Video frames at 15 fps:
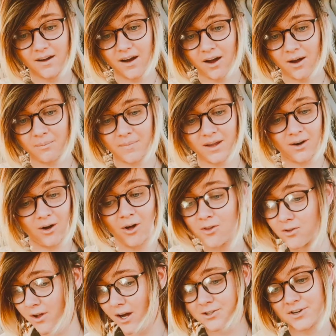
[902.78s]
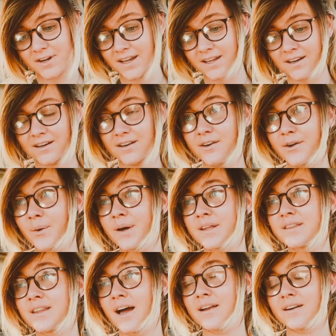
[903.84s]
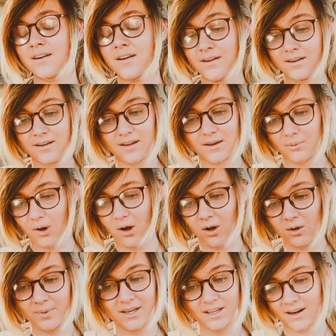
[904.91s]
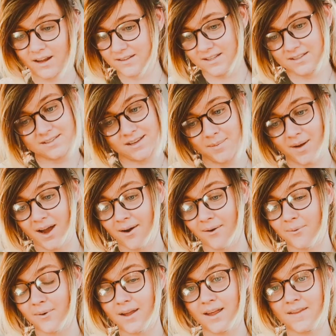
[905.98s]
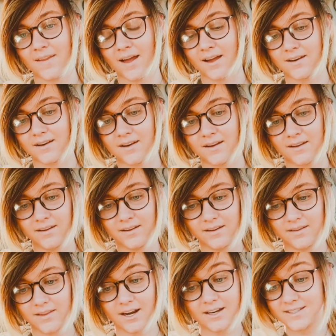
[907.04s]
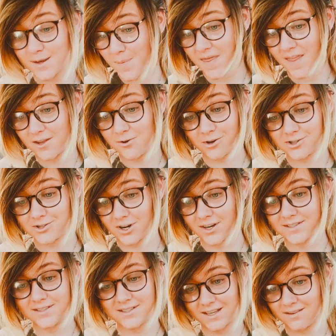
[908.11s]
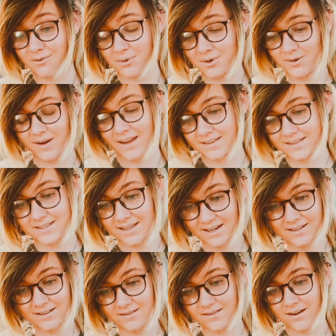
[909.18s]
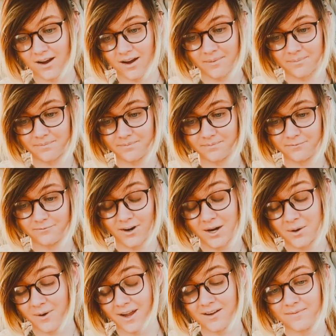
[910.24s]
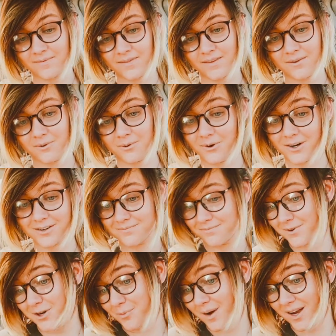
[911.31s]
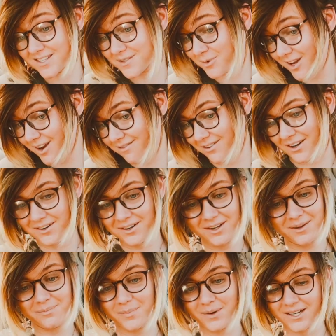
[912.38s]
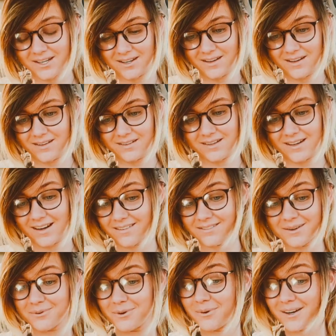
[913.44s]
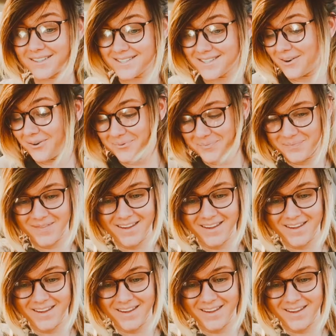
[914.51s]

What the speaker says: and all the laundry in it, knowing that it will all be connected somehow, and that is something that you can trust even when you can't see it right away, or possibly ever, but in heaven we will. So